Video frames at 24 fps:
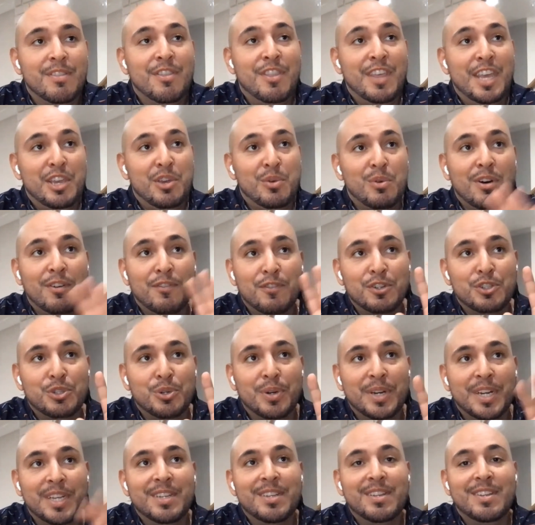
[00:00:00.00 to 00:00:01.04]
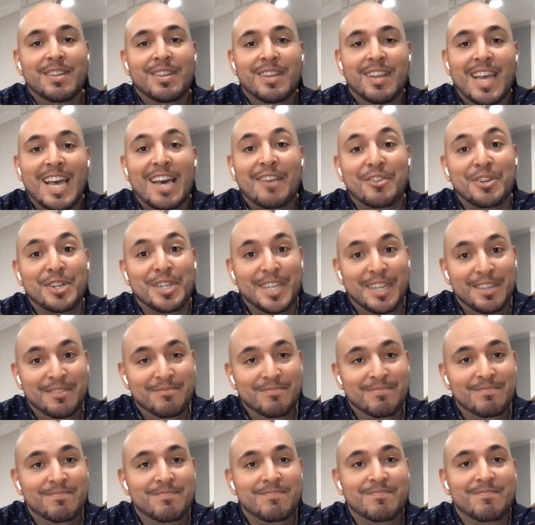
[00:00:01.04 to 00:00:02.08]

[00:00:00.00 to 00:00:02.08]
Thank you all for joining. Have a good day.